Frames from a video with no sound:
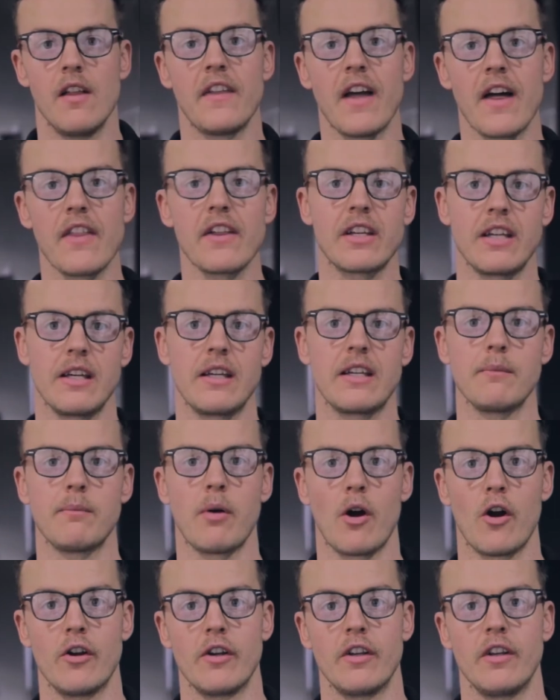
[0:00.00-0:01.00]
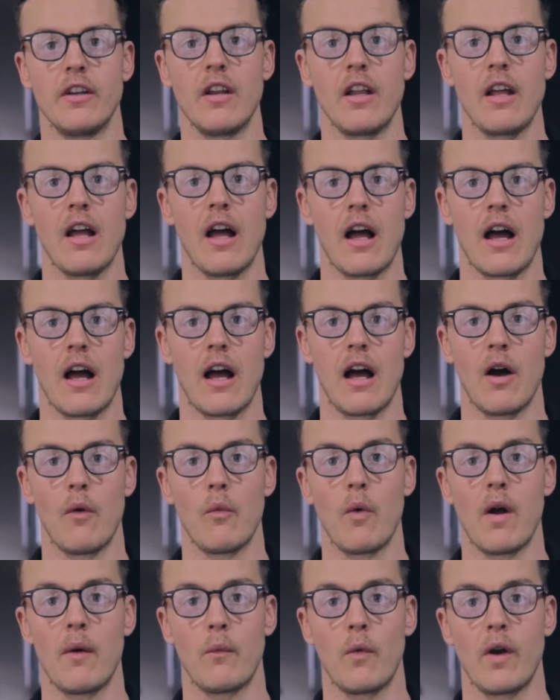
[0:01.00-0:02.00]
The other key component
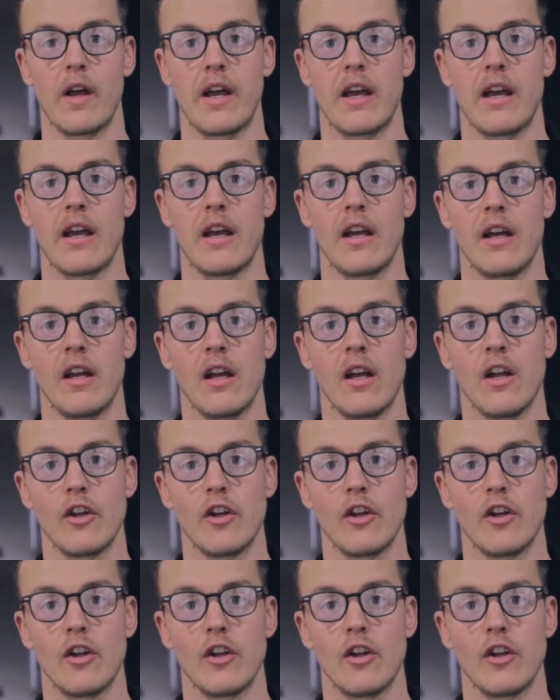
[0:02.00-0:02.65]
when we're